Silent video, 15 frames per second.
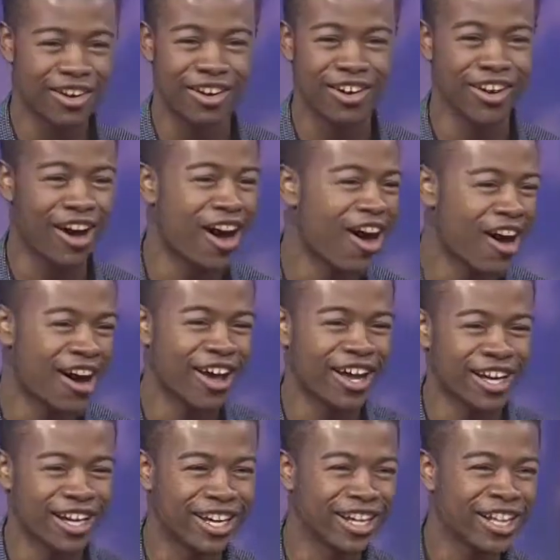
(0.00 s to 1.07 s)
They're yes.
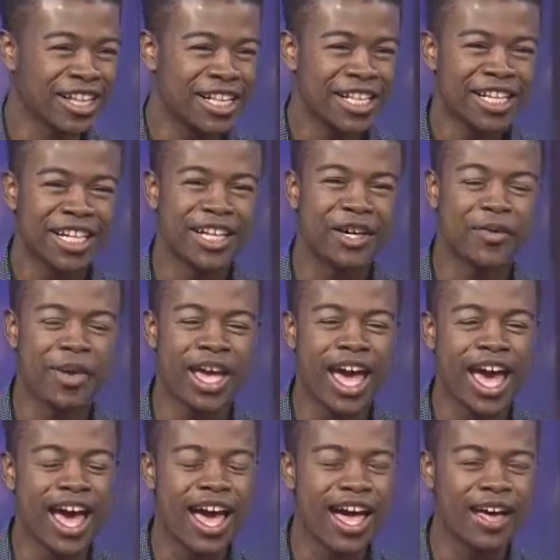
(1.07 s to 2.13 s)
gone. Yeah. And, you know, we
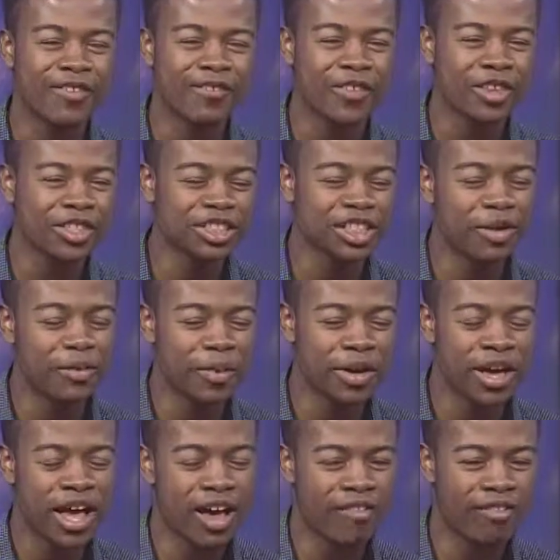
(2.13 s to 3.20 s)
have we usually
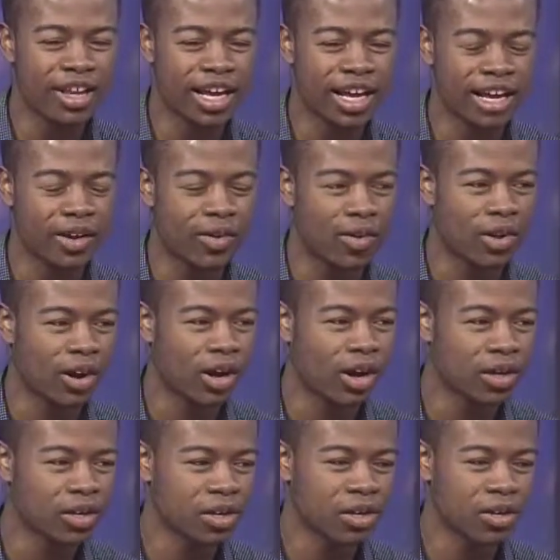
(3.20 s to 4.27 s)
we have like
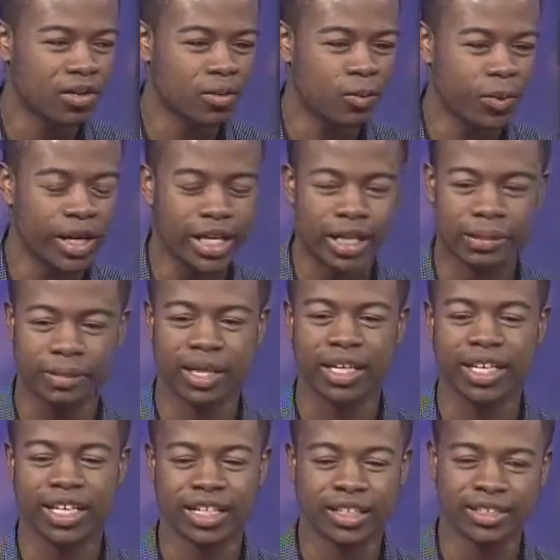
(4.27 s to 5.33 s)
our weekly
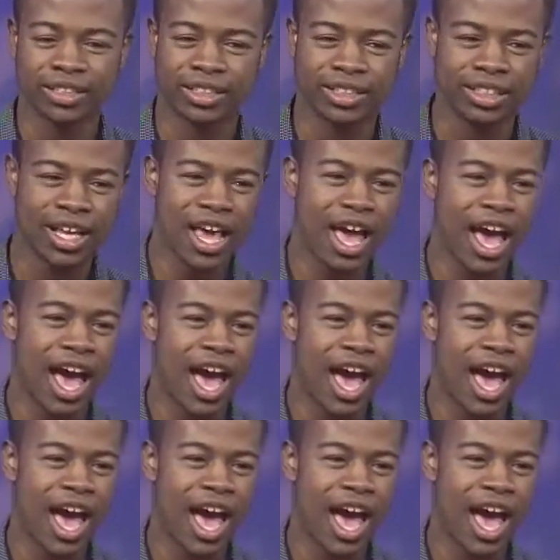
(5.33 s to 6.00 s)
meetings,